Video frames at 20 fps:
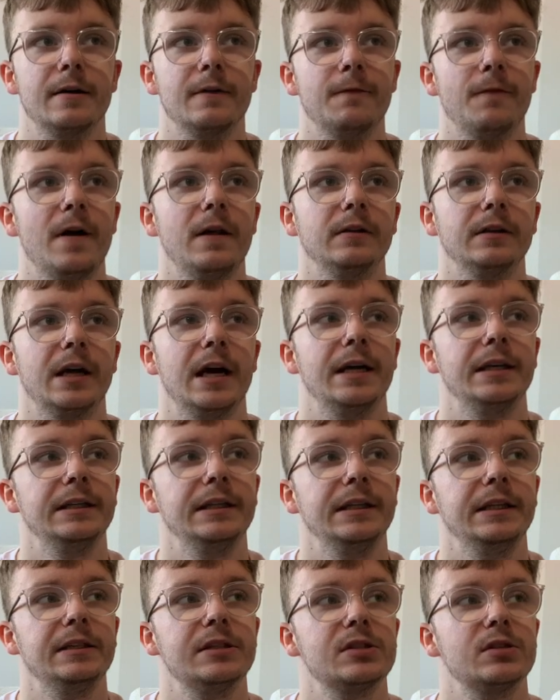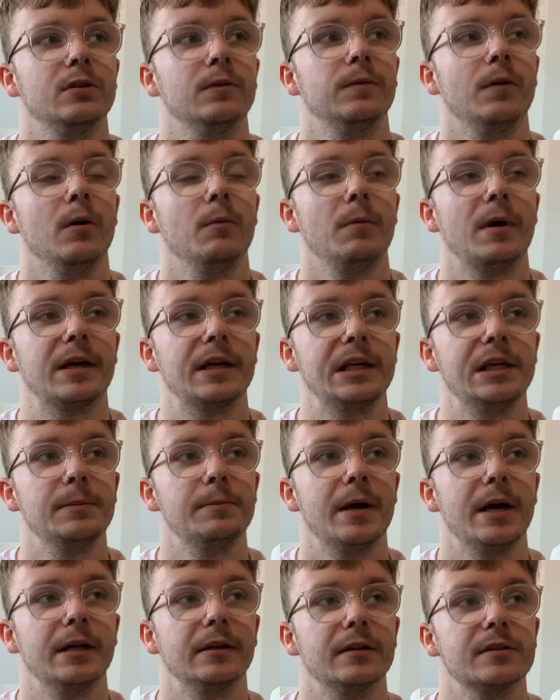I felt that I need stuff on my
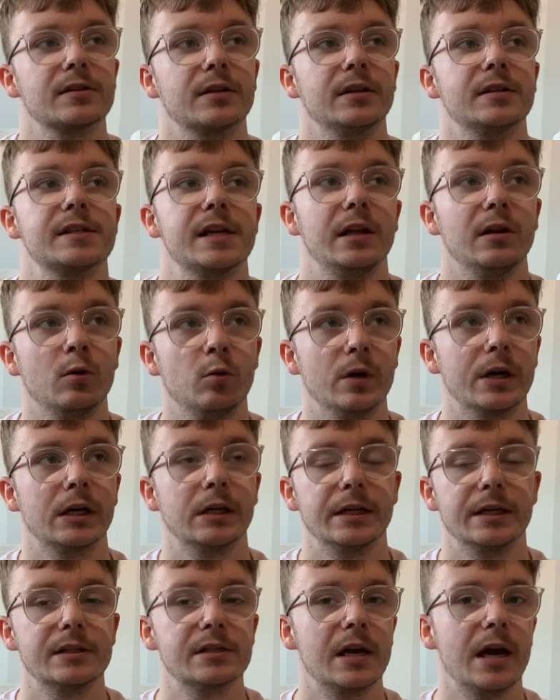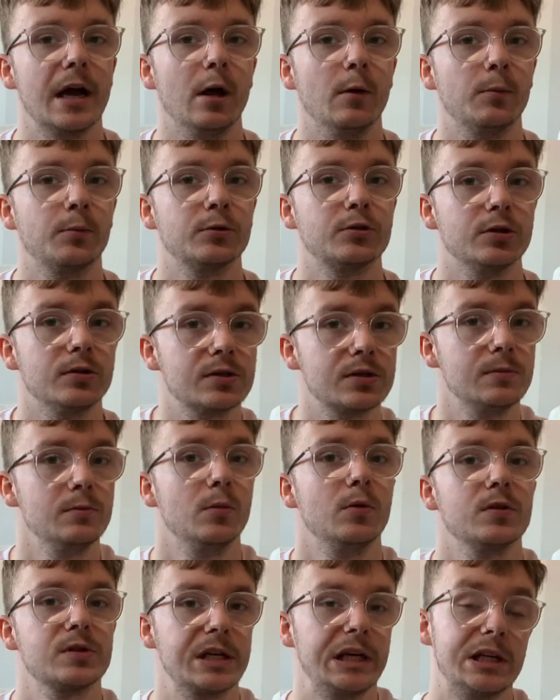eBay that's going to sell quickly to help produce some
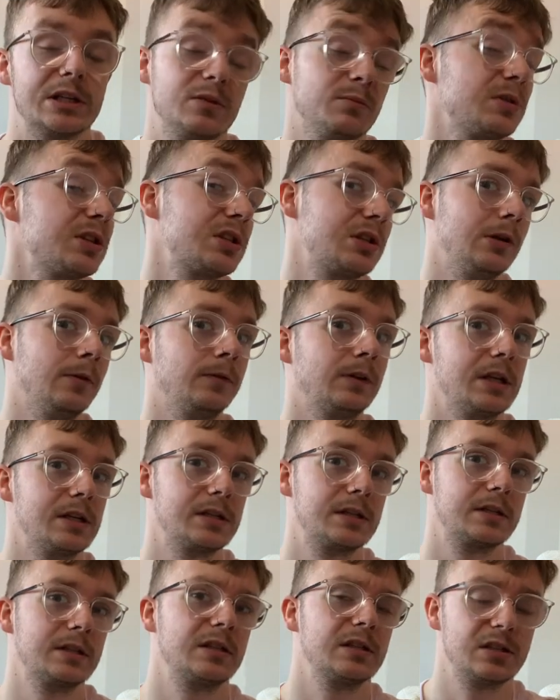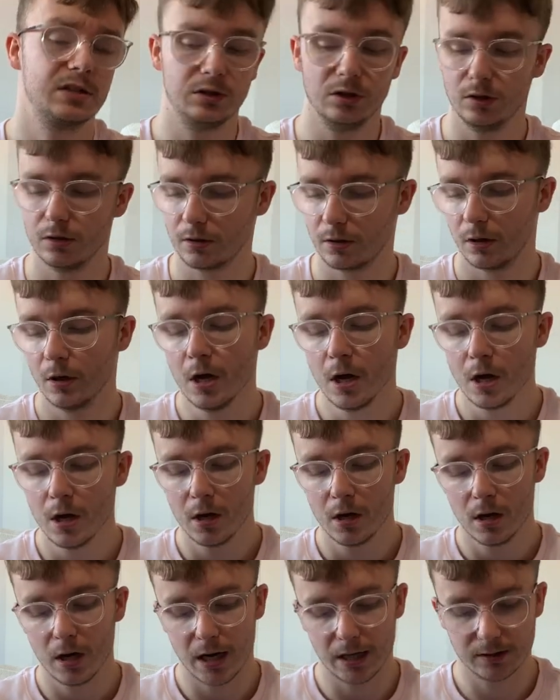more sales from the stuff that's stuck.
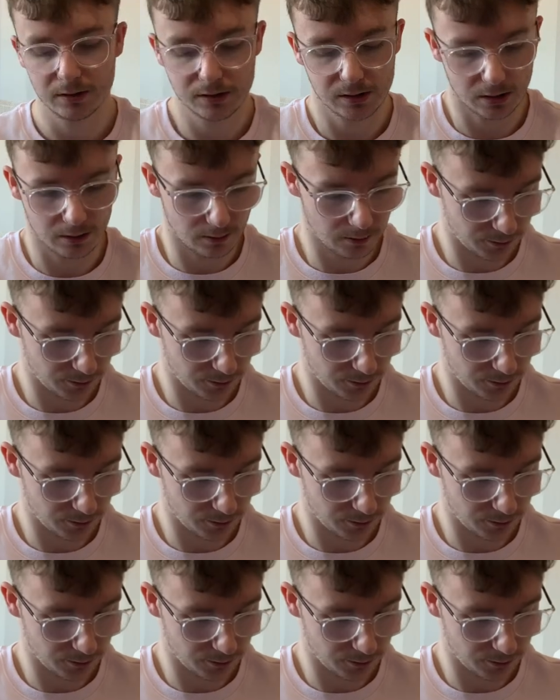And so I